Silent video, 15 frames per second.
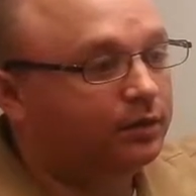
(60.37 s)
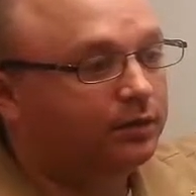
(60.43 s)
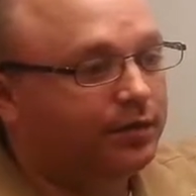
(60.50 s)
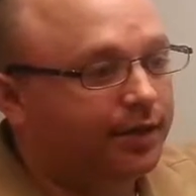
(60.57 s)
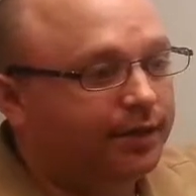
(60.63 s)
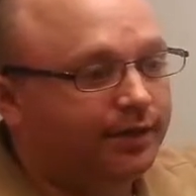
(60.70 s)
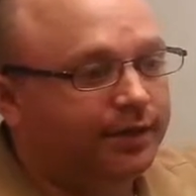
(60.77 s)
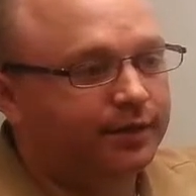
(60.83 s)

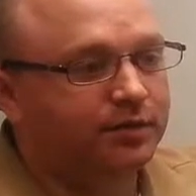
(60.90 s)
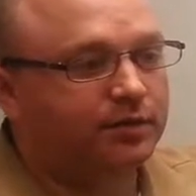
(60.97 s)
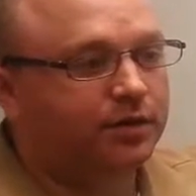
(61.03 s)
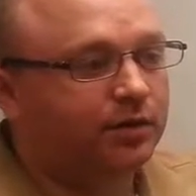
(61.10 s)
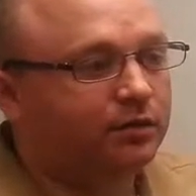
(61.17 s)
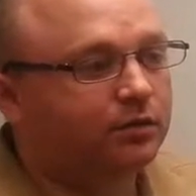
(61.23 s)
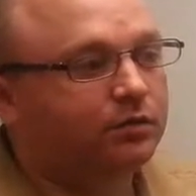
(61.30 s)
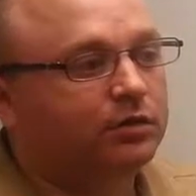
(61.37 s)
take that
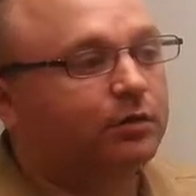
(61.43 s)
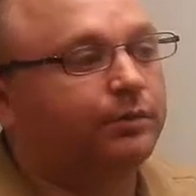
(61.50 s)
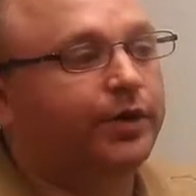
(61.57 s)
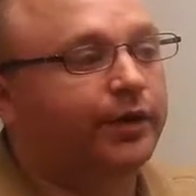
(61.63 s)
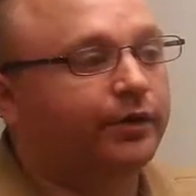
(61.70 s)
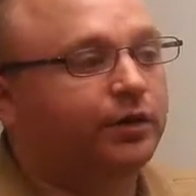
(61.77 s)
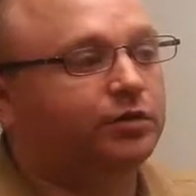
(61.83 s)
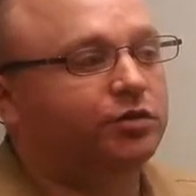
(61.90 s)
signal,
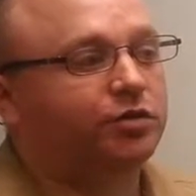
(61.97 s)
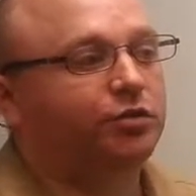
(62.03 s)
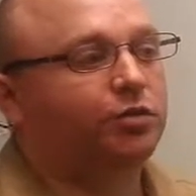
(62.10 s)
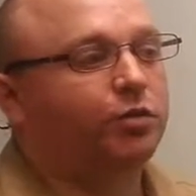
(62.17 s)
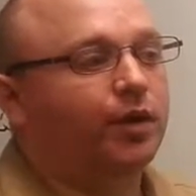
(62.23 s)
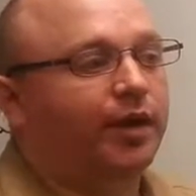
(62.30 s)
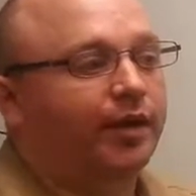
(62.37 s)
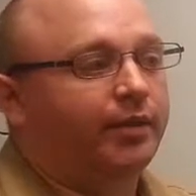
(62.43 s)
compare it
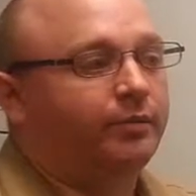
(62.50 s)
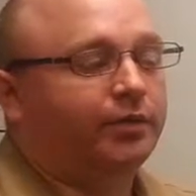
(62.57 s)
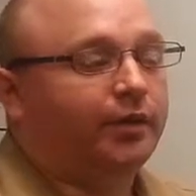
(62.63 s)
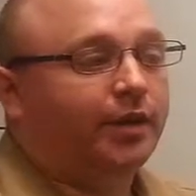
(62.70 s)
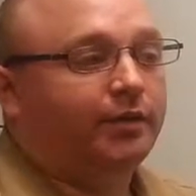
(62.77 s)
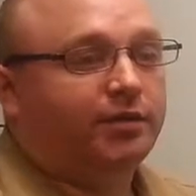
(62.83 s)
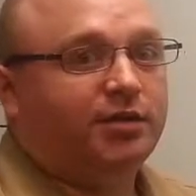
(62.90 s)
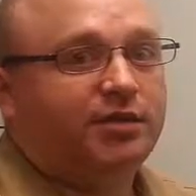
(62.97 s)
to a
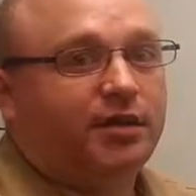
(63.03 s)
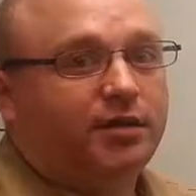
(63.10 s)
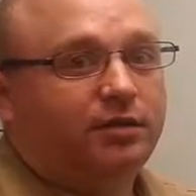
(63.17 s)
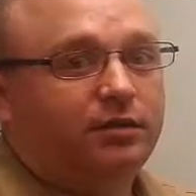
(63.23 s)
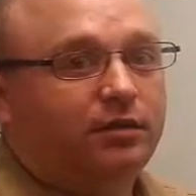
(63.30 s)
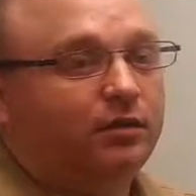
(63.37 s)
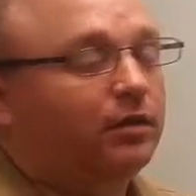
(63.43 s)
prior set